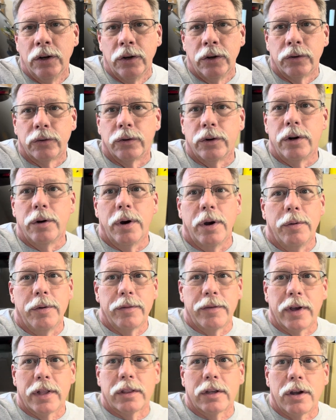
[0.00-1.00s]
So anyway, we've
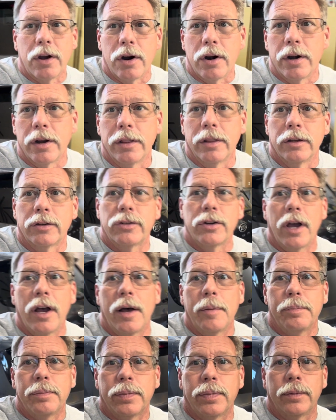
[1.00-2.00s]
got the car in the
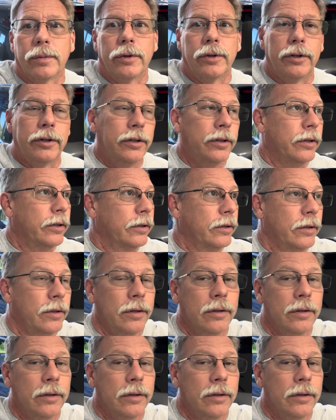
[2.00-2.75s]
shop, or in the